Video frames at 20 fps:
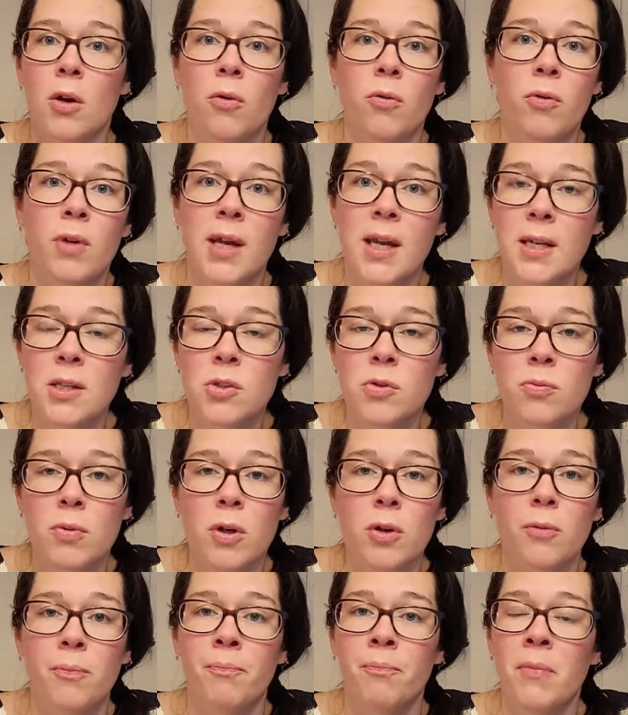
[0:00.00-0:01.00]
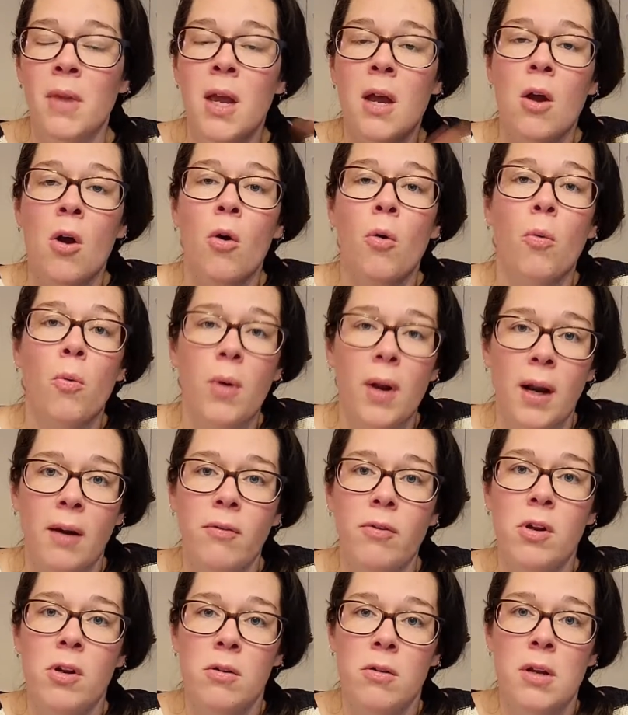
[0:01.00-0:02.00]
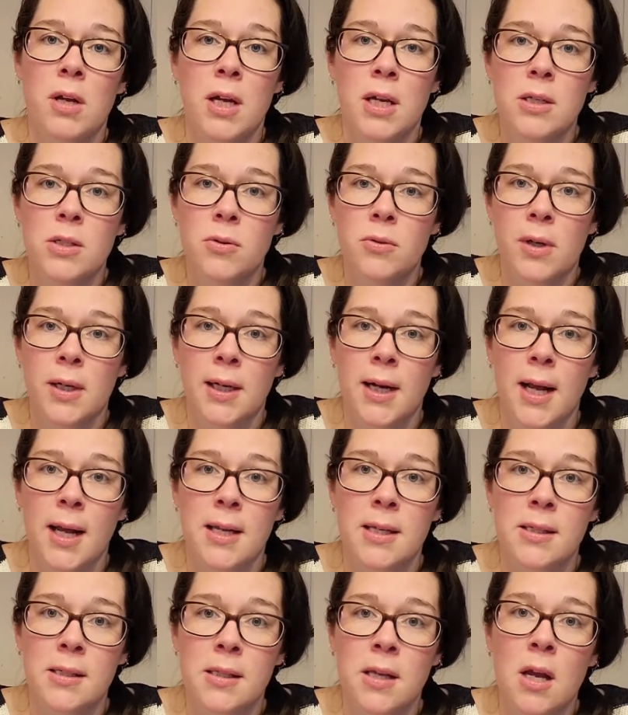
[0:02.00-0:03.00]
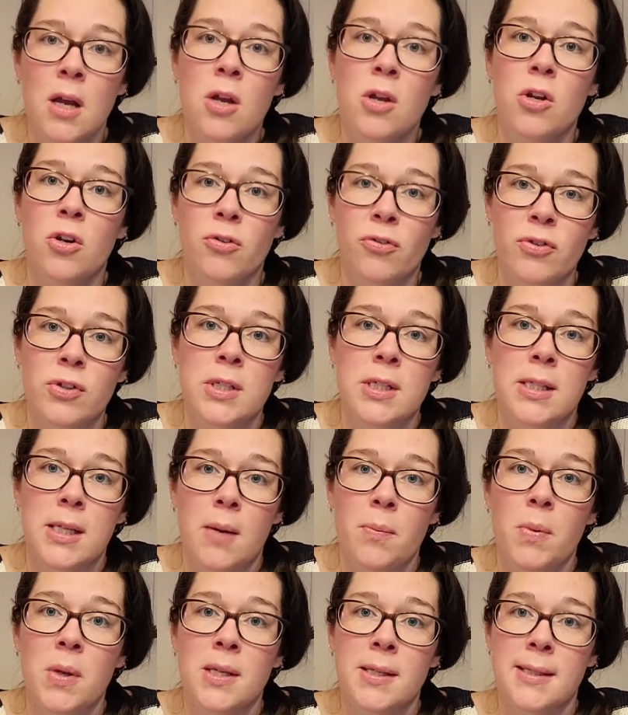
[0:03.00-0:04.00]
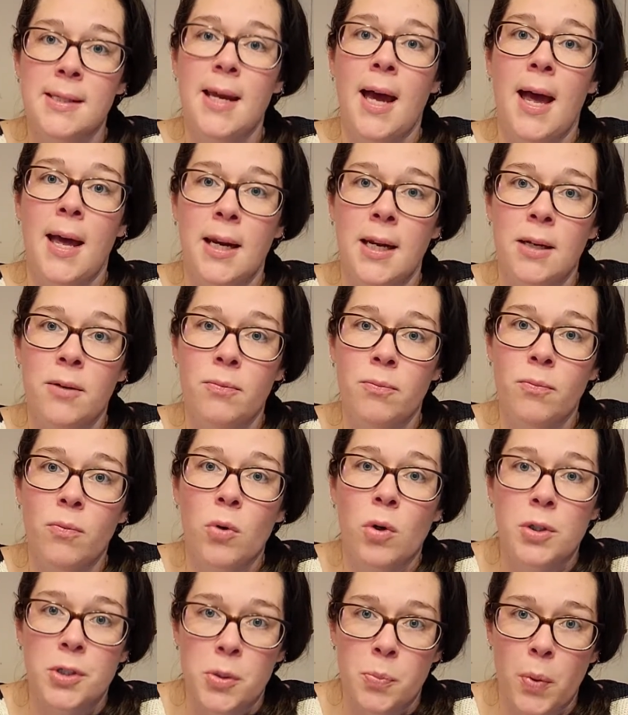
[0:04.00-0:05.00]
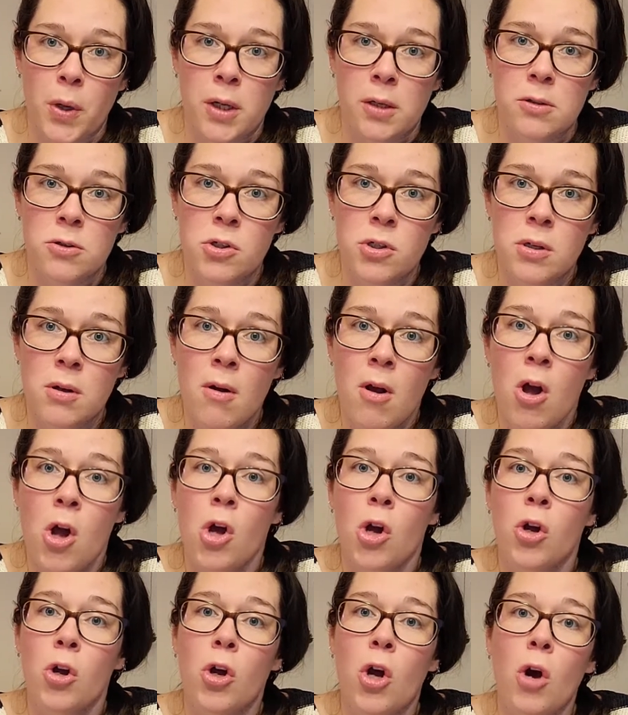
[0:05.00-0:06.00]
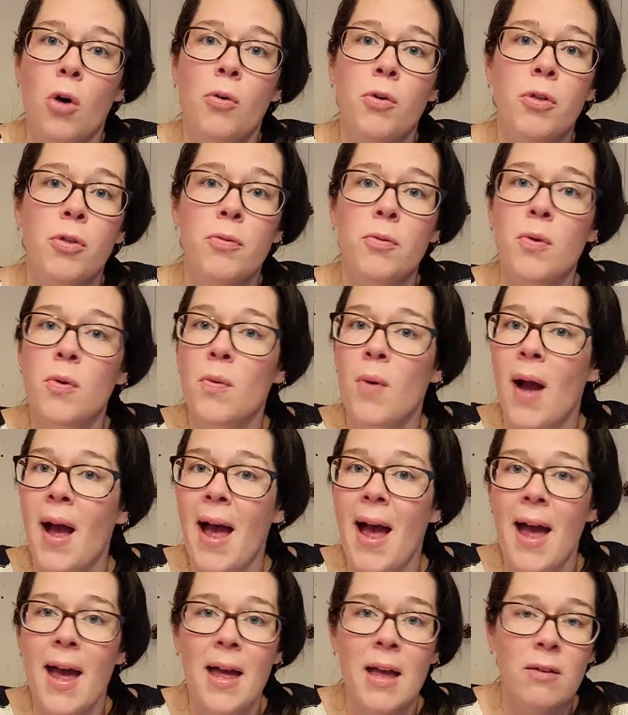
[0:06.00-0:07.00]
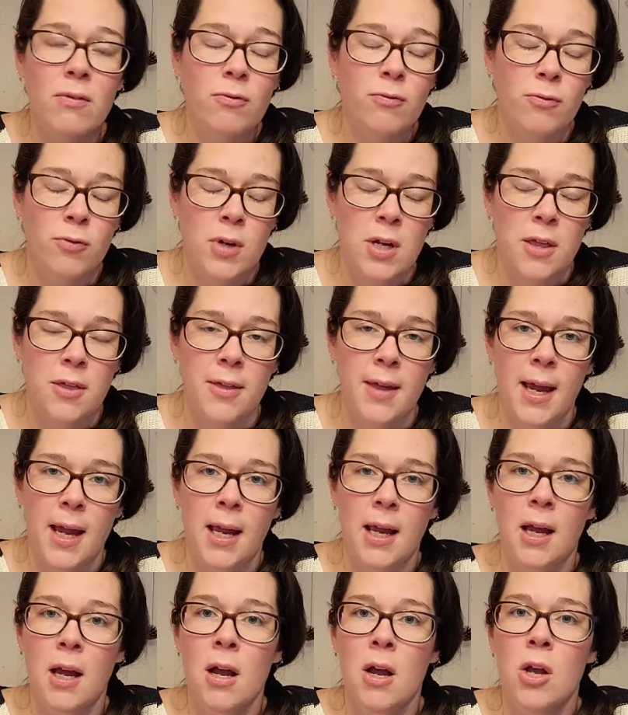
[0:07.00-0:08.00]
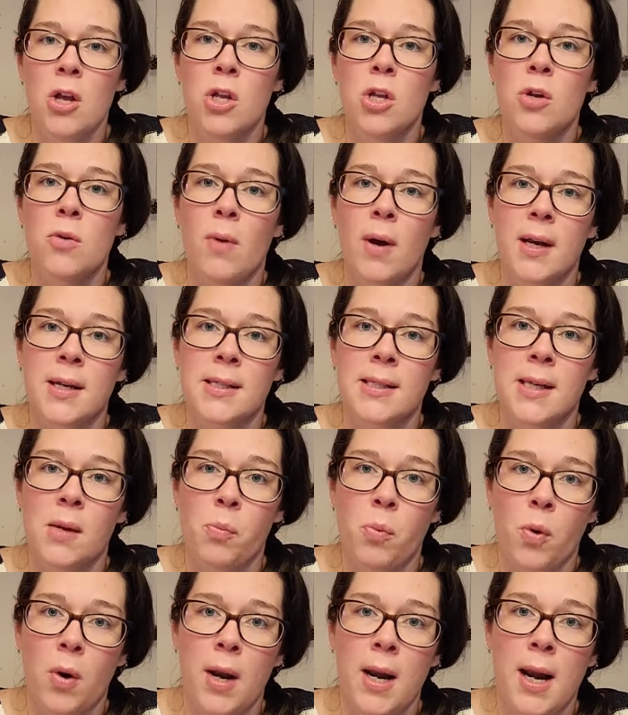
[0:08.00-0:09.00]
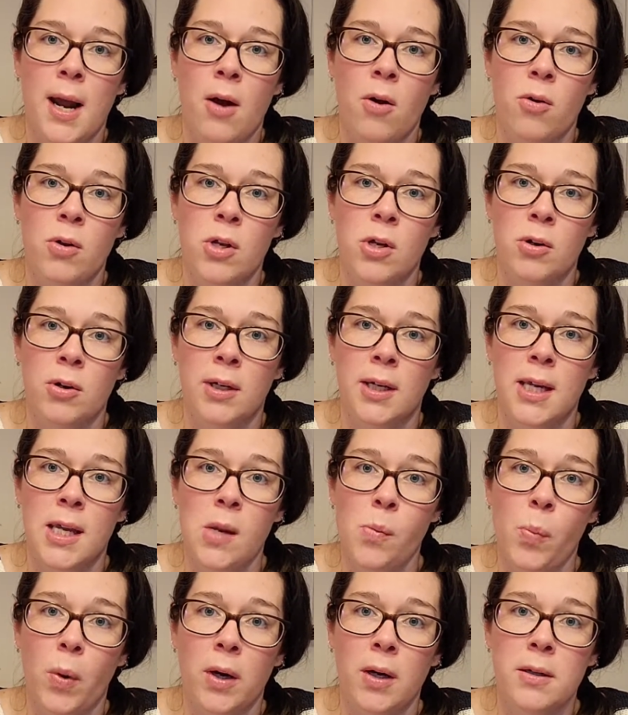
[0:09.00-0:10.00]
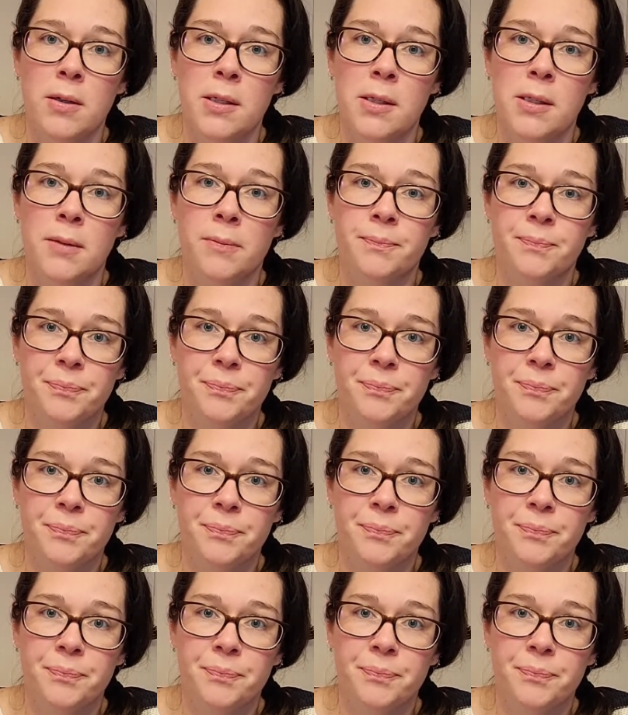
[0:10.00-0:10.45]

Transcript: kids room, whatever you're looking to organize, your first step is to edit or to purge. Go through everything. You want to separate out your keepers